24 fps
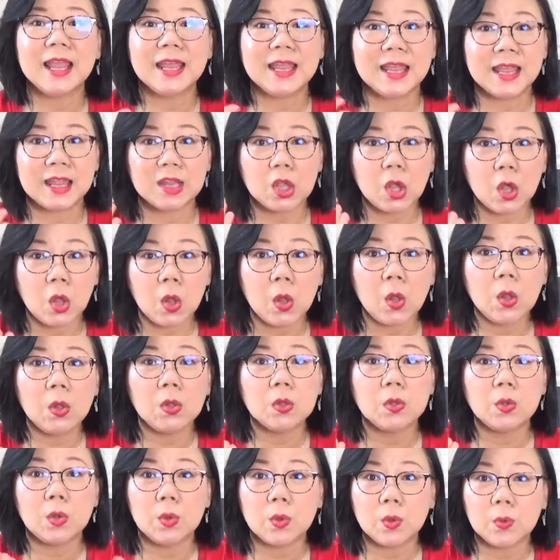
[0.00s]
can
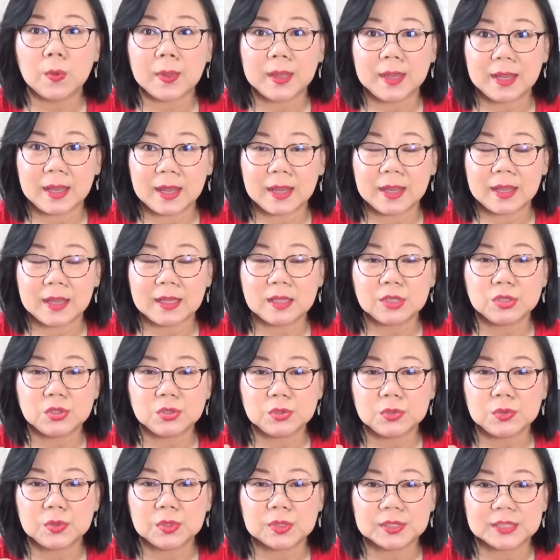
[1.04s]
all go
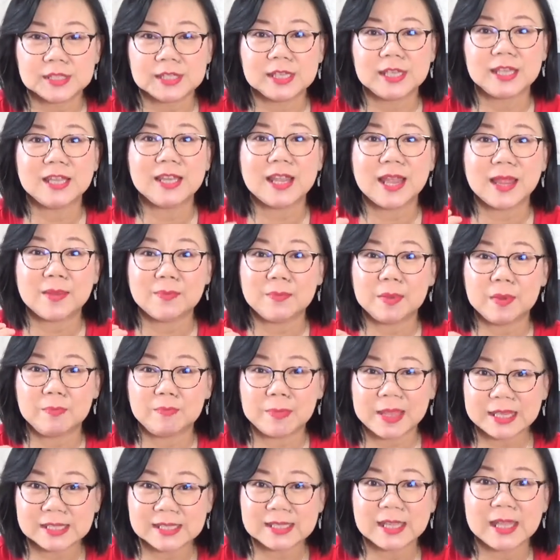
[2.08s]
into your skin and be
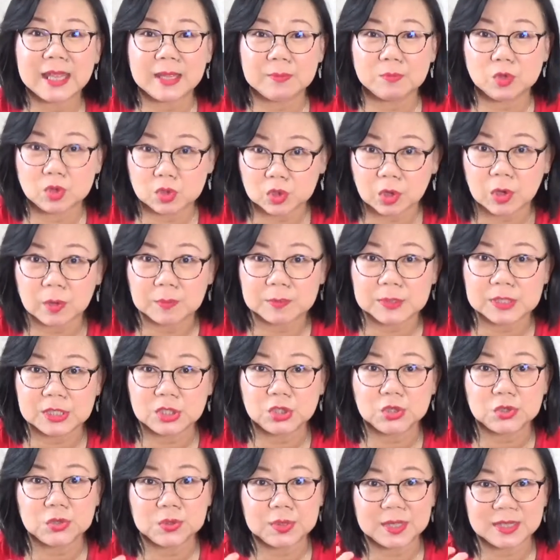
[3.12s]
better absorbed
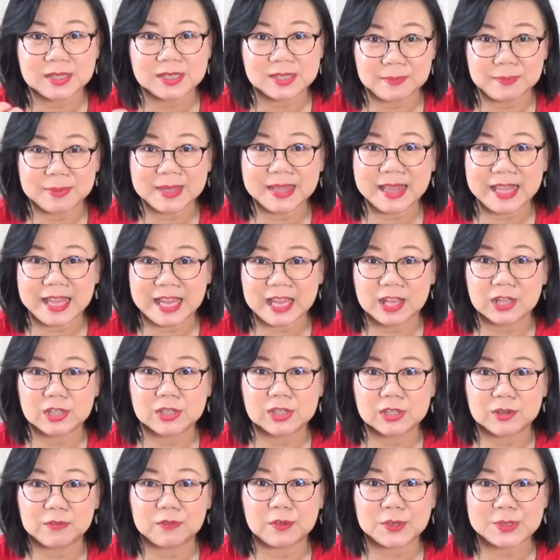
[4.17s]
into the deeper
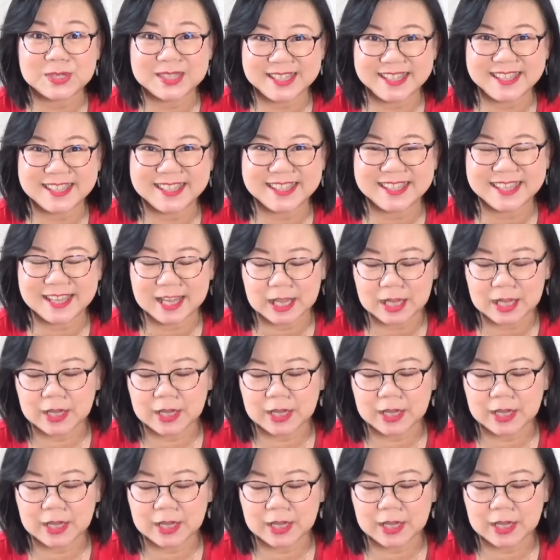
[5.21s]
layers of your skin.